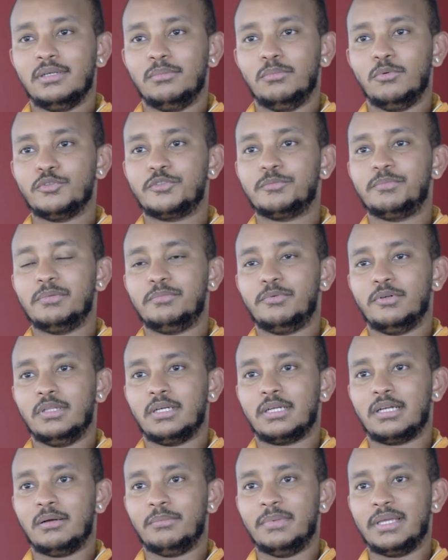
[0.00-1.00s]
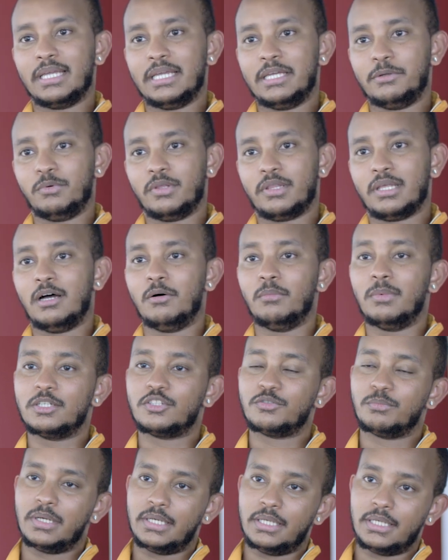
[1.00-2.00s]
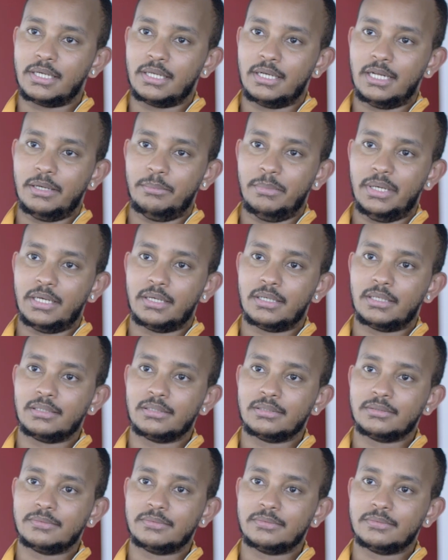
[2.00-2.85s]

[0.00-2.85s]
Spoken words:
Most people are coming in with how much money can I make?